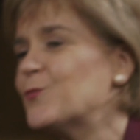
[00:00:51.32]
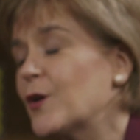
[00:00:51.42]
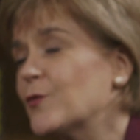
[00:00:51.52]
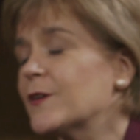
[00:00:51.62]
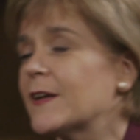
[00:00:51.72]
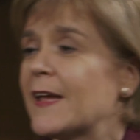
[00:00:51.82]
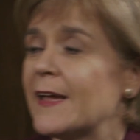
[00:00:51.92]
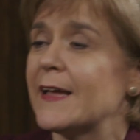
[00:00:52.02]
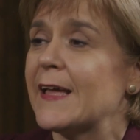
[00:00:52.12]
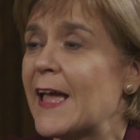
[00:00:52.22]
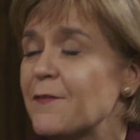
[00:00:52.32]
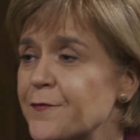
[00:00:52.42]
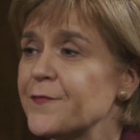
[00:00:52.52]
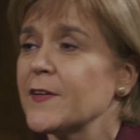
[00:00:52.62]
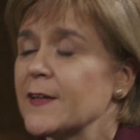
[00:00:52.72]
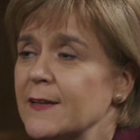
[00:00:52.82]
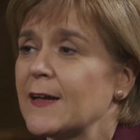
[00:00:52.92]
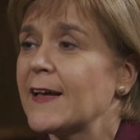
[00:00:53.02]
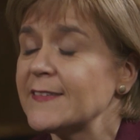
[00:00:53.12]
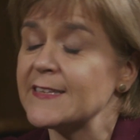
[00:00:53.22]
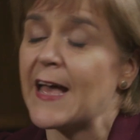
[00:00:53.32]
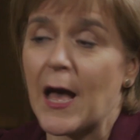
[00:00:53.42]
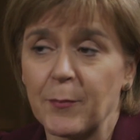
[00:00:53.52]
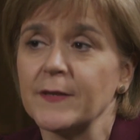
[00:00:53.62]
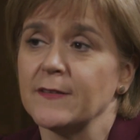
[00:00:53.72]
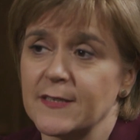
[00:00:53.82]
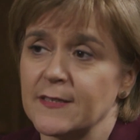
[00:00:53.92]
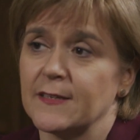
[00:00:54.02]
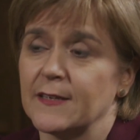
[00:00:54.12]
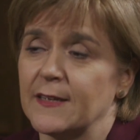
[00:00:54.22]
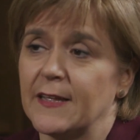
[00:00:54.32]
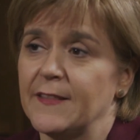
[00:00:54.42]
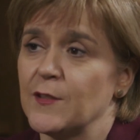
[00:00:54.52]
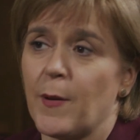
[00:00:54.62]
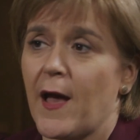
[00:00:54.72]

Well, if, as has happened in the